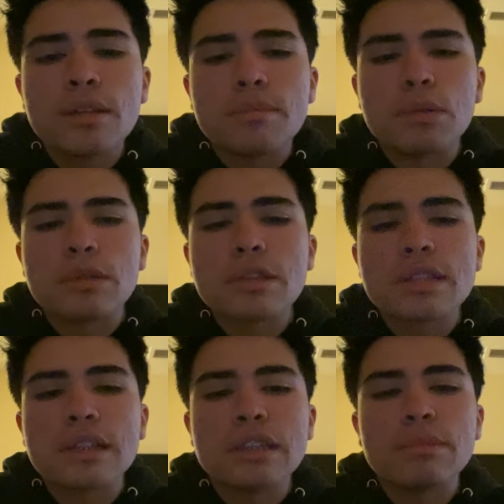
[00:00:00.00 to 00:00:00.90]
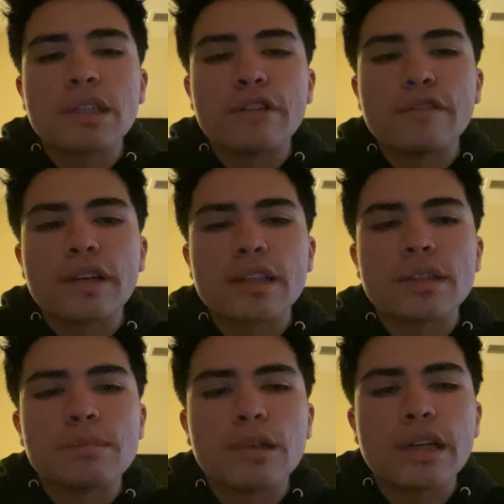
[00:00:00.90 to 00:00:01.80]
Poor sleep can affect the
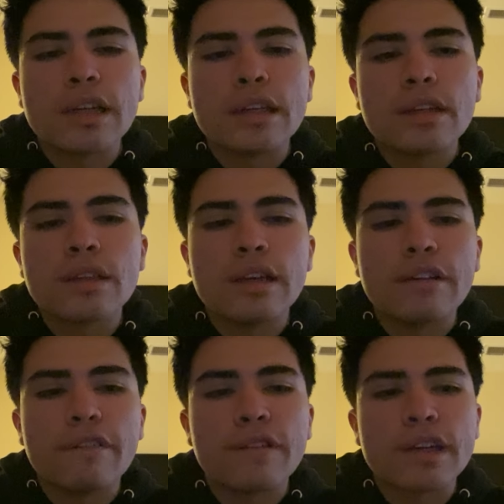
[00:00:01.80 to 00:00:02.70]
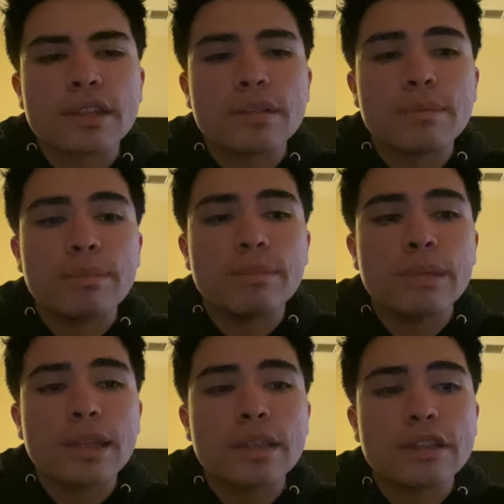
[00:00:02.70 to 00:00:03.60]
brain and affect the
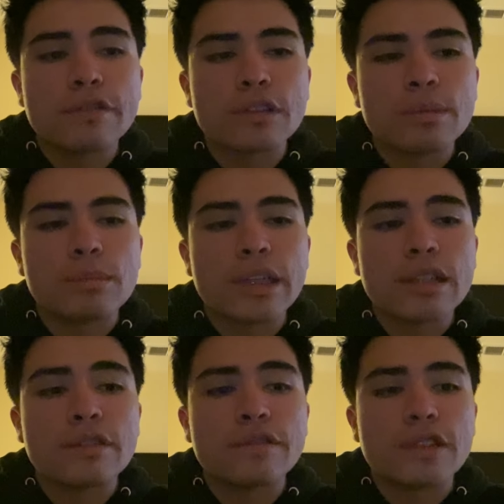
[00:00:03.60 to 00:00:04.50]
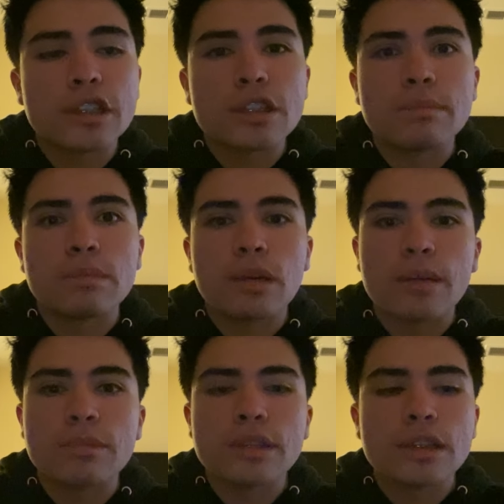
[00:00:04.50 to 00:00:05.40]
ability for the brain to function
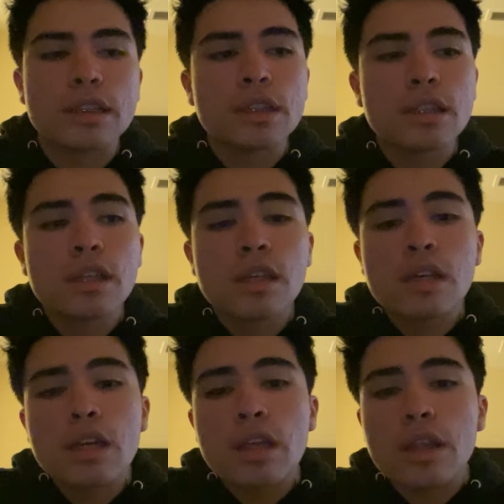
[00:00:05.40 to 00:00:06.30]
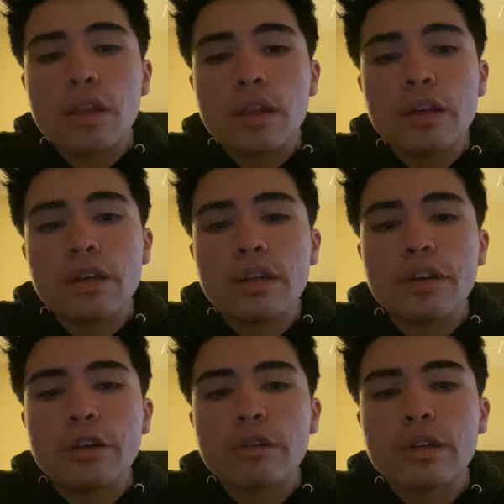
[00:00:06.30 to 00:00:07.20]
properly. The
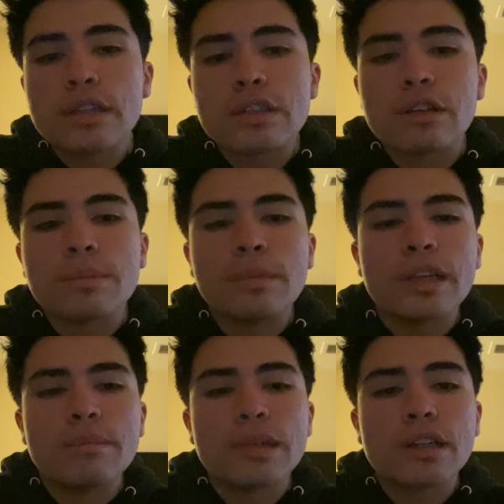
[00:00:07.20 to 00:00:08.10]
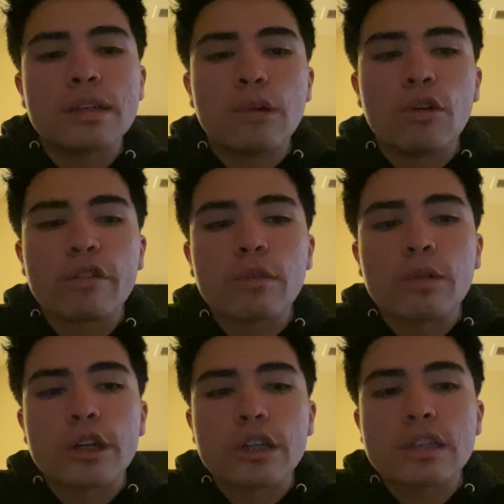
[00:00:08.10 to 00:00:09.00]
neurons in our brain become
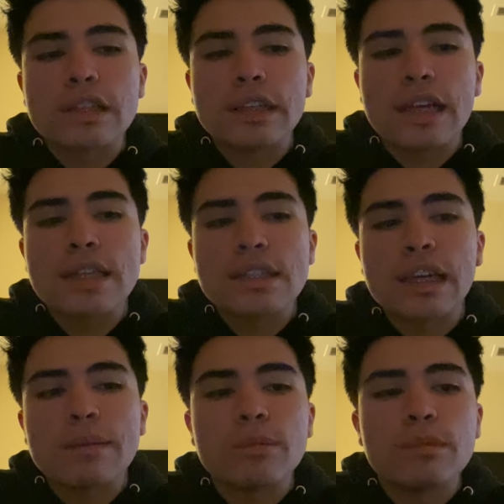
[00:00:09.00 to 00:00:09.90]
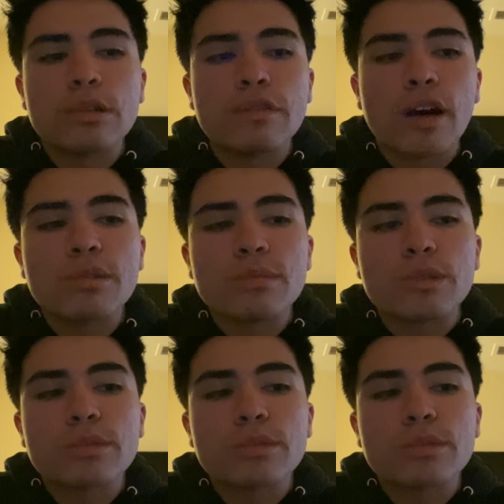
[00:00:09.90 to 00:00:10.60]
overworked and less capable of optimal